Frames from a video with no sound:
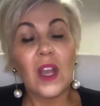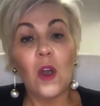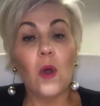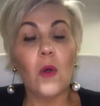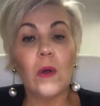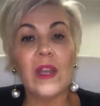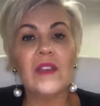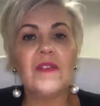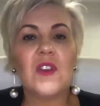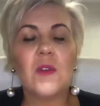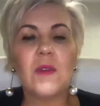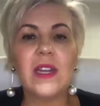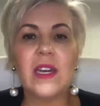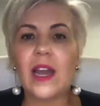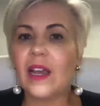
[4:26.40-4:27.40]
Or if you're
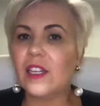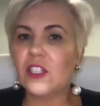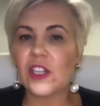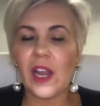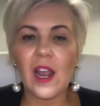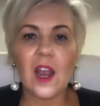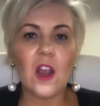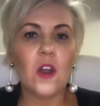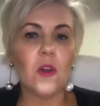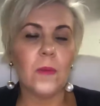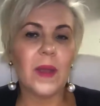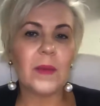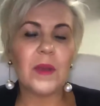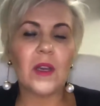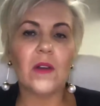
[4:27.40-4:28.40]
in HR, or
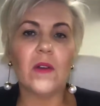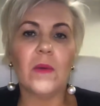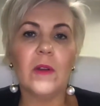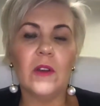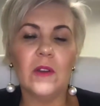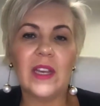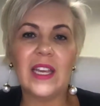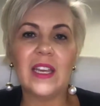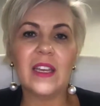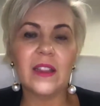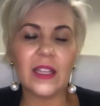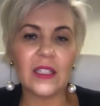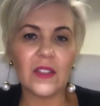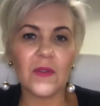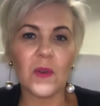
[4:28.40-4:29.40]
maybe you're looking at
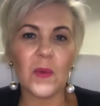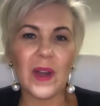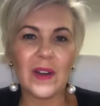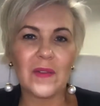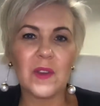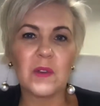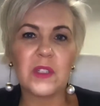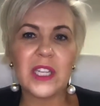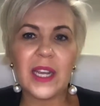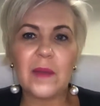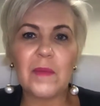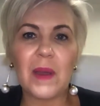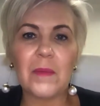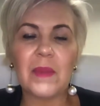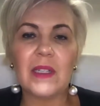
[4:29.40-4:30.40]
this for one of your team
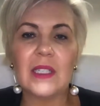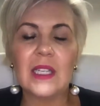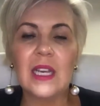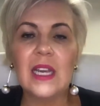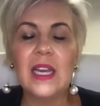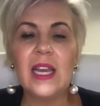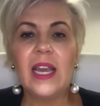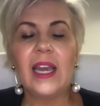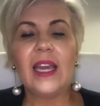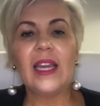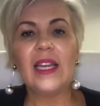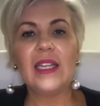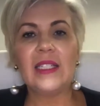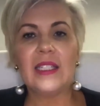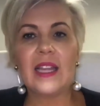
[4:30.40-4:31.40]
members,
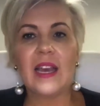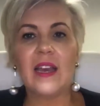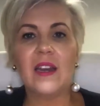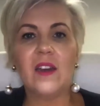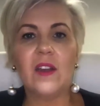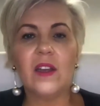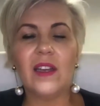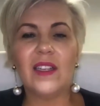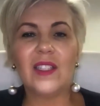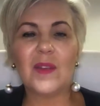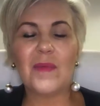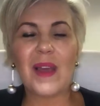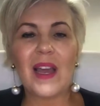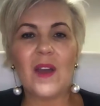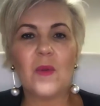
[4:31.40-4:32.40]
is that it's
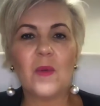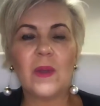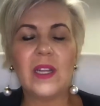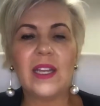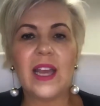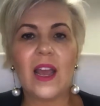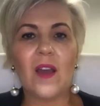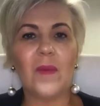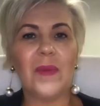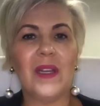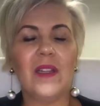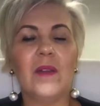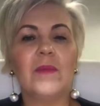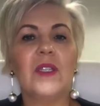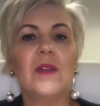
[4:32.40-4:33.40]
about really helping
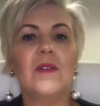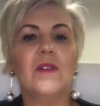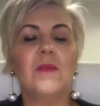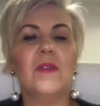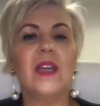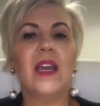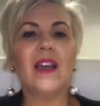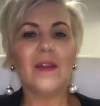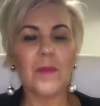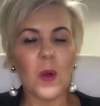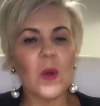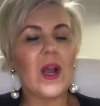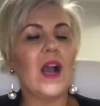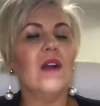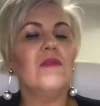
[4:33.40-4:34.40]
them to get more
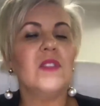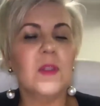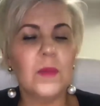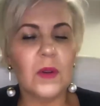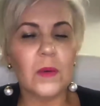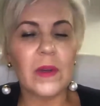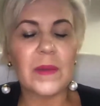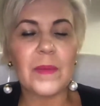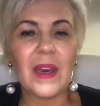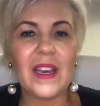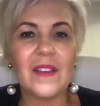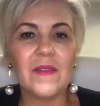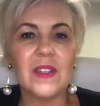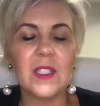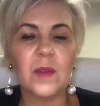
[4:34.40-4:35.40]
comfortable with
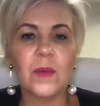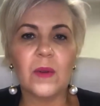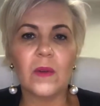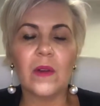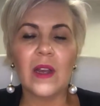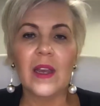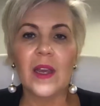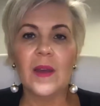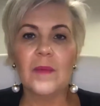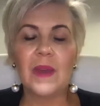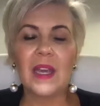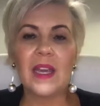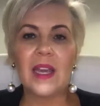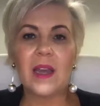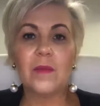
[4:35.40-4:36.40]
being visible,
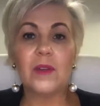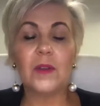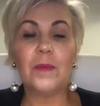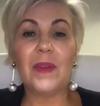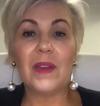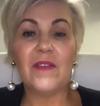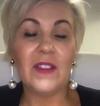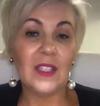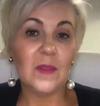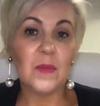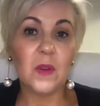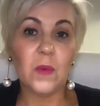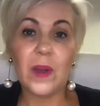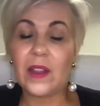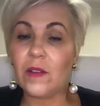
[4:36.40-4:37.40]
being able to be
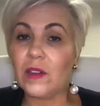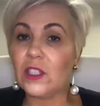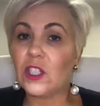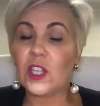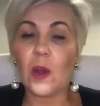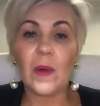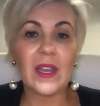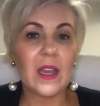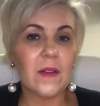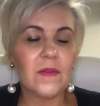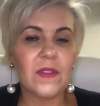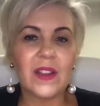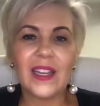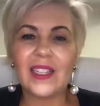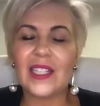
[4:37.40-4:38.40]
visible, whether it's showing up
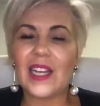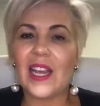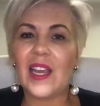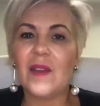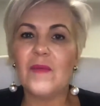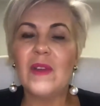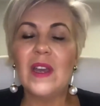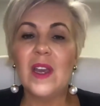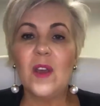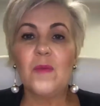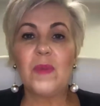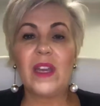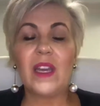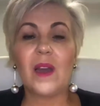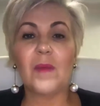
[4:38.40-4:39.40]
for their team,
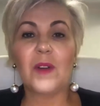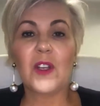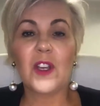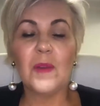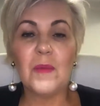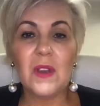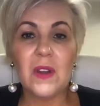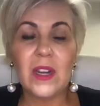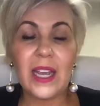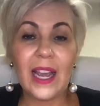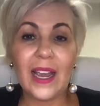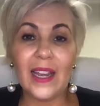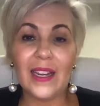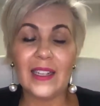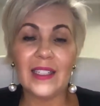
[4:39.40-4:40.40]
being able to
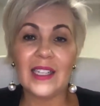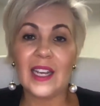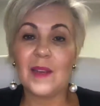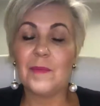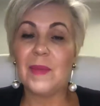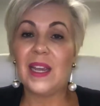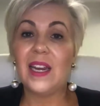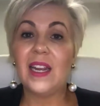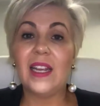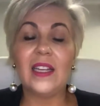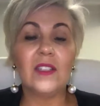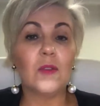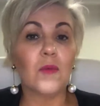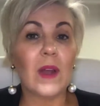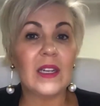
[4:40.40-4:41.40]
communicate in team
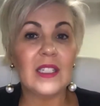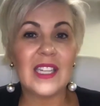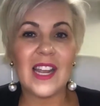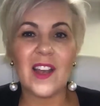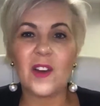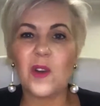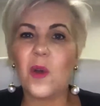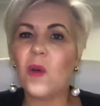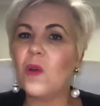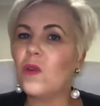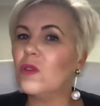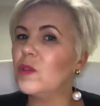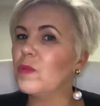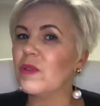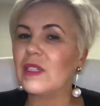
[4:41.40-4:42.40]
meetings, run town
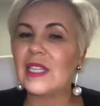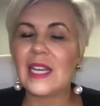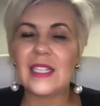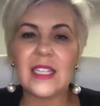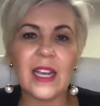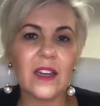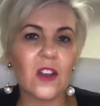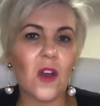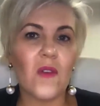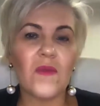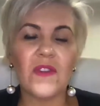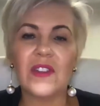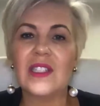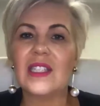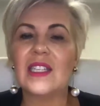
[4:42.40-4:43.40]
halls, present at
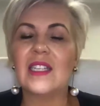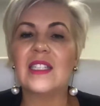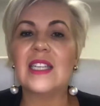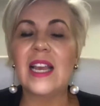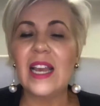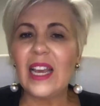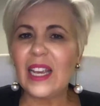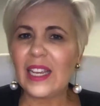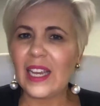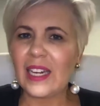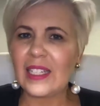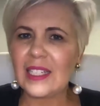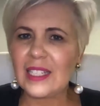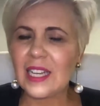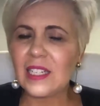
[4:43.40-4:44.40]
conferences, get a
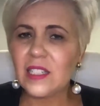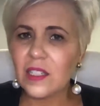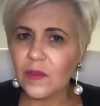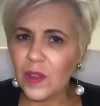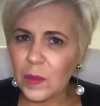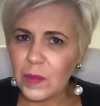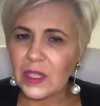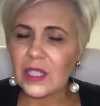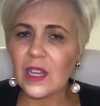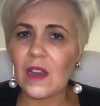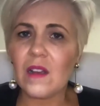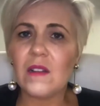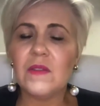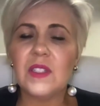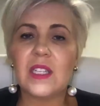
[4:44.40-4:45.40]
sense of
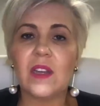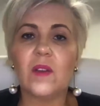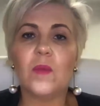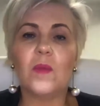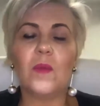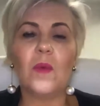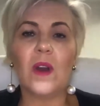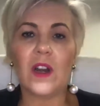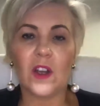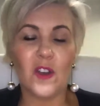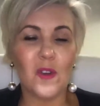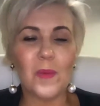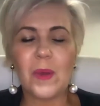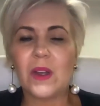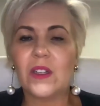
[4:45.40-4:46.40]
themselves and what I
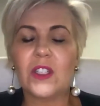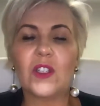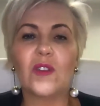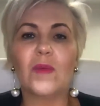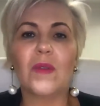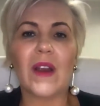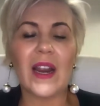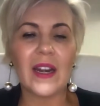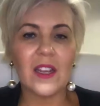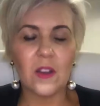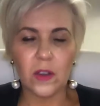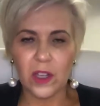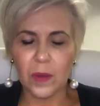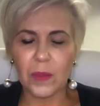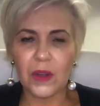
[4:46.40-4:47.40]
call personal branding, or
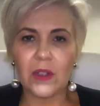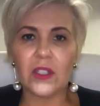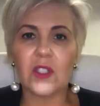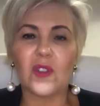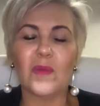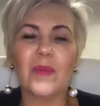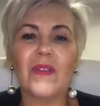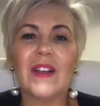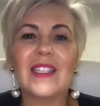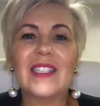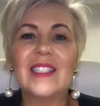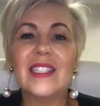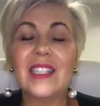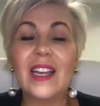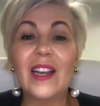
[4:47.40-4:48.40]
your personal
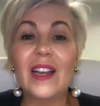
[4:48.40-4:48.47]
presence,